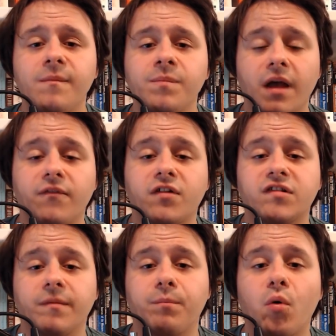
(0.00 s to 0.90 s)
of
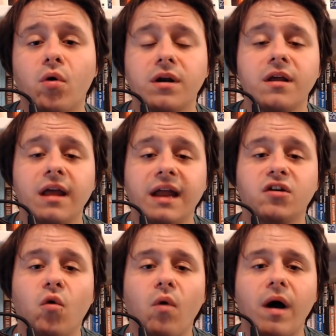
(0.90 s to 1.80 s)
support and
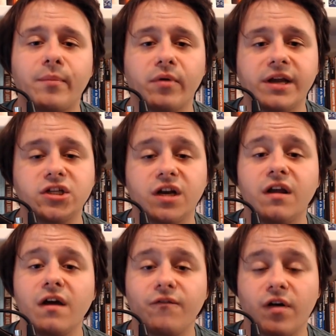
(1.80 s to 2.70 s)
cooperation
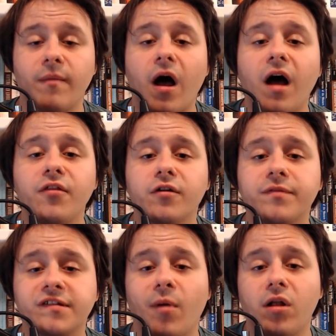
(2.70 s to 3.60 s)
from other
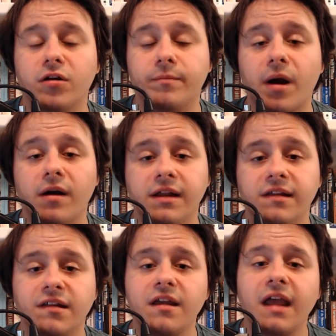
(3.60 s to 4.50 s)
smaller parties.
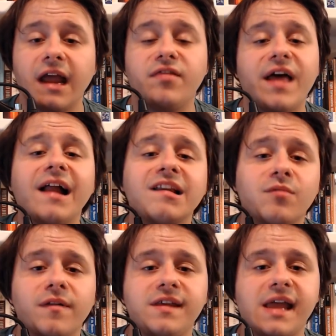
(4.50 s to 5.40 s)
And that's where
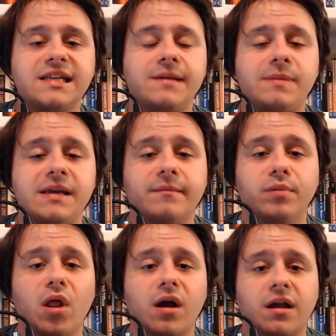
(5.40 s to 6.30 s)
the NDP and
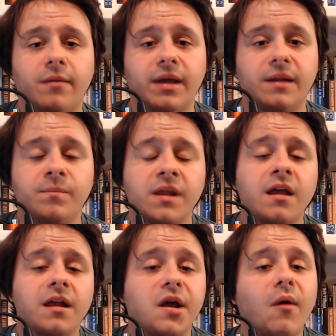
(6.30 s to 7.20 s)
Bloc come in.
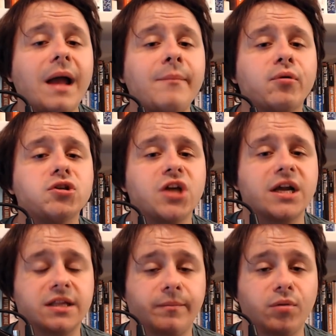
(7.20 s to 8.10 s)
Now, I project
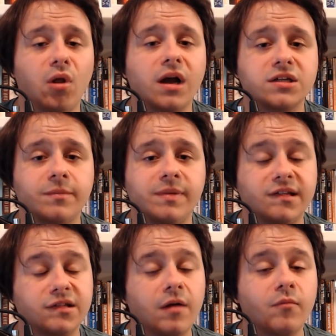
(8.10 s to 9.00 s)
the Bloc to be
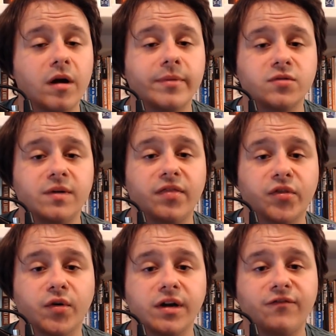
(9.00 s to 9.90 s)
somewhere between
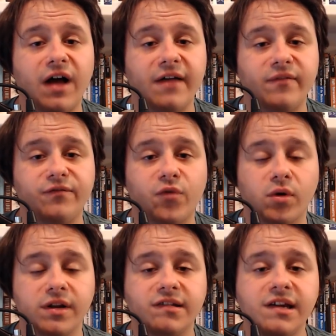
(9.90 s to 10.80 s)
35 and
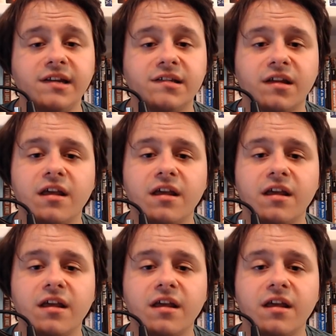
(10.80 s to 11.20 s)
40 seats,